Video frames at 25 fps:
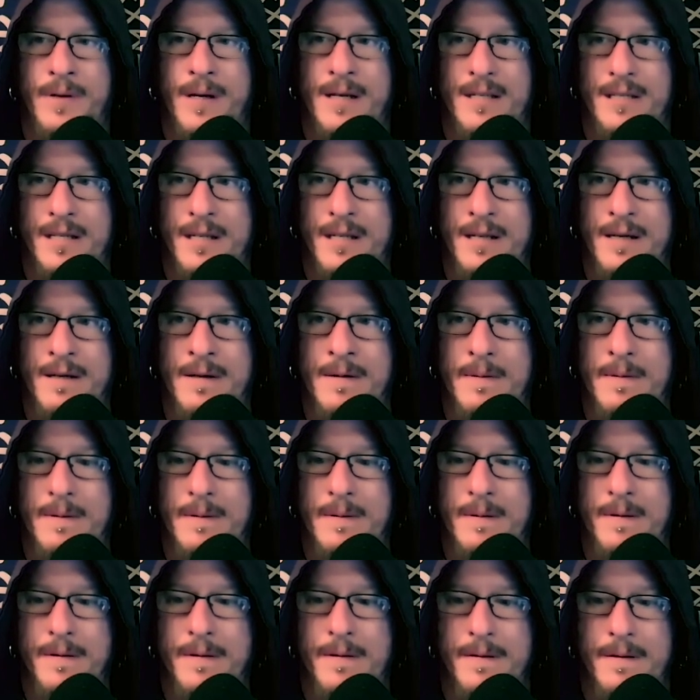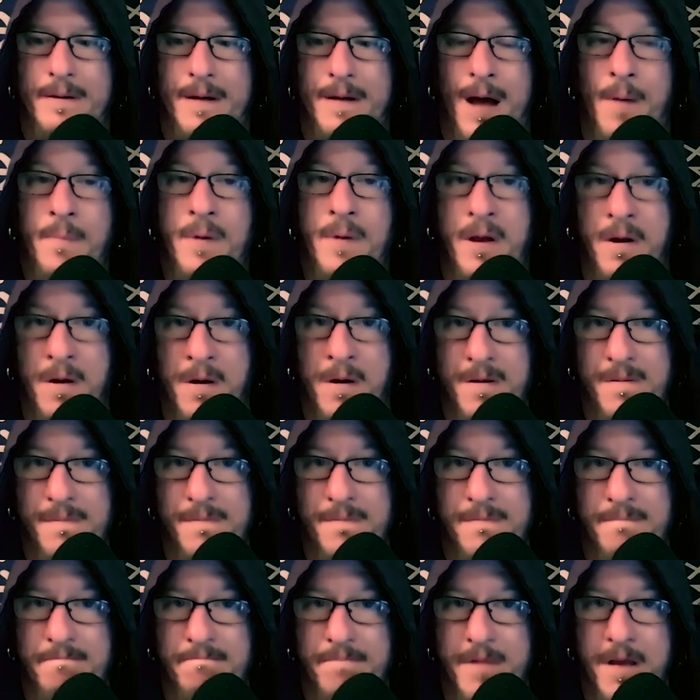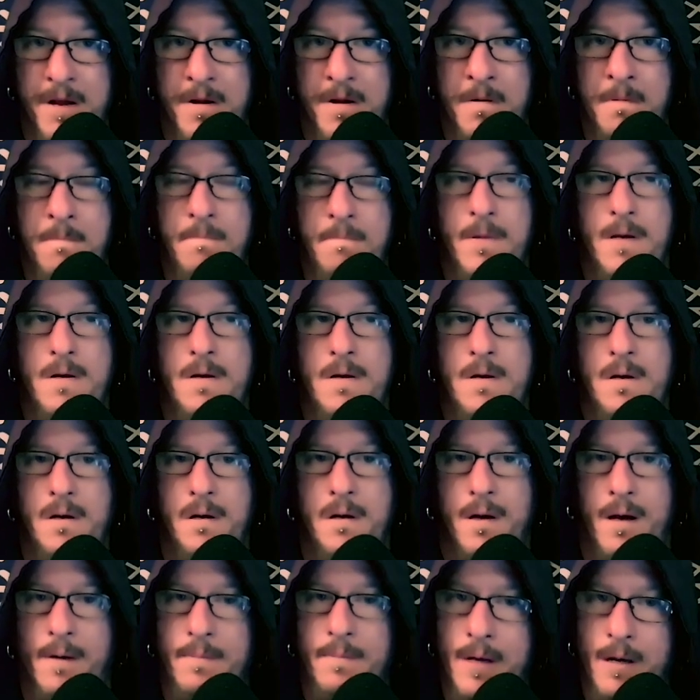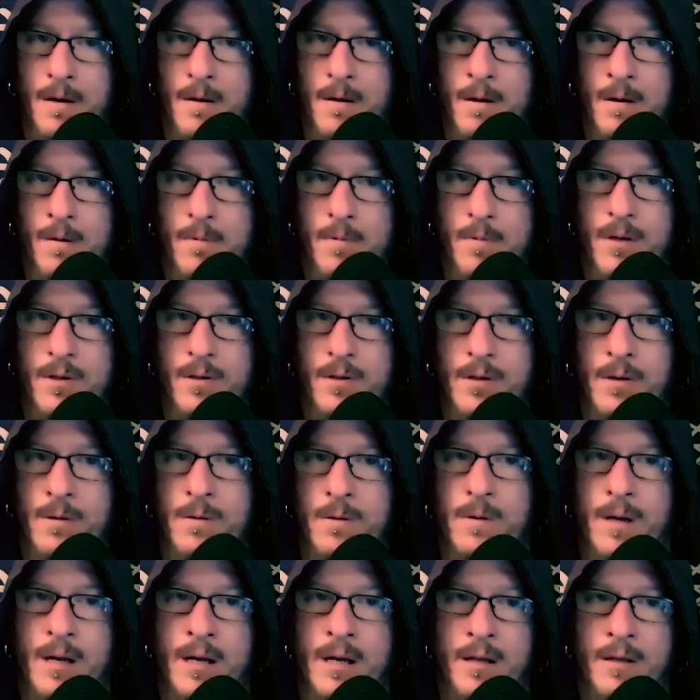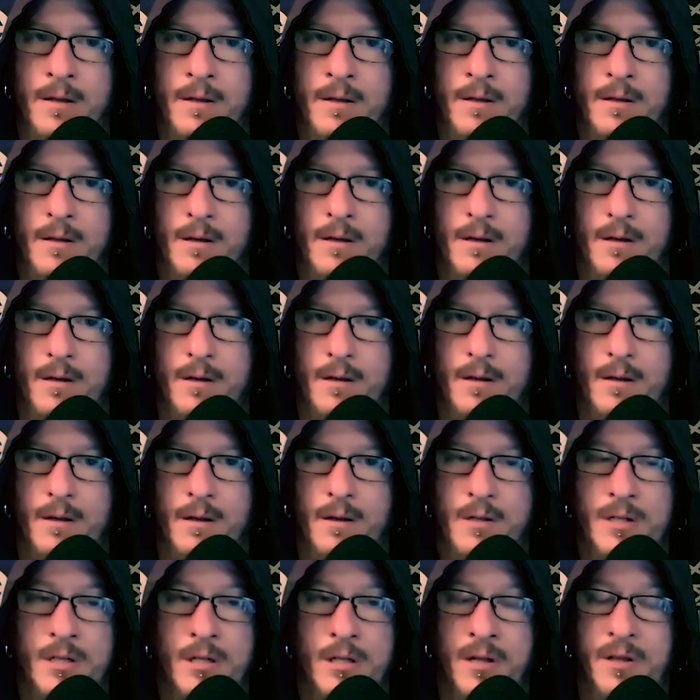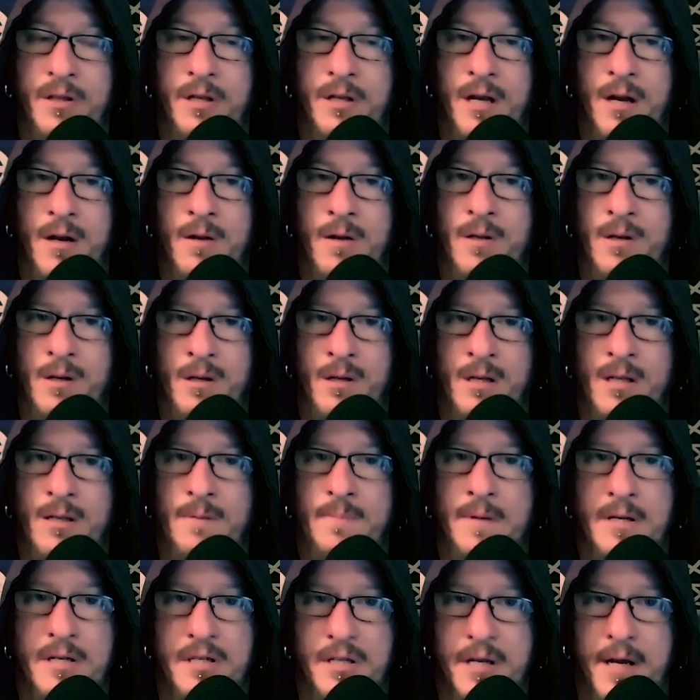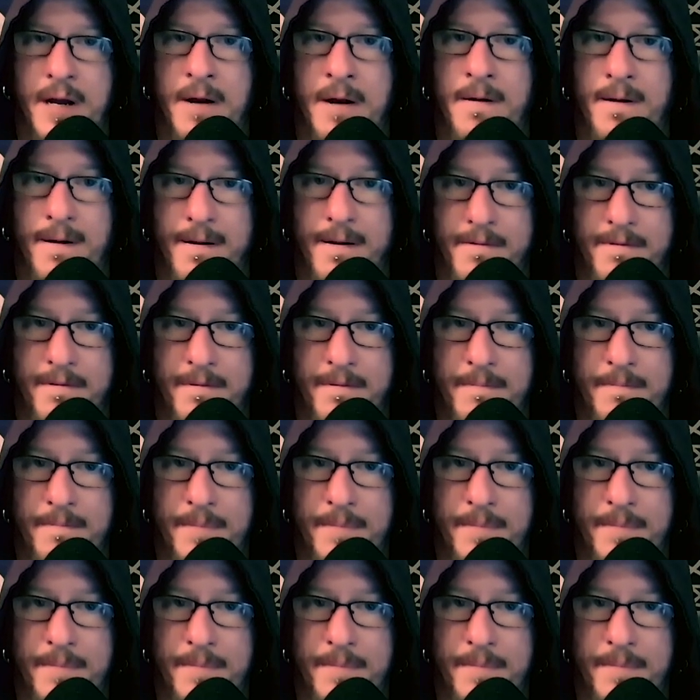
I said, uh, I'm here, you know, I'm here with you, and there's nothing here that you need to be scared of.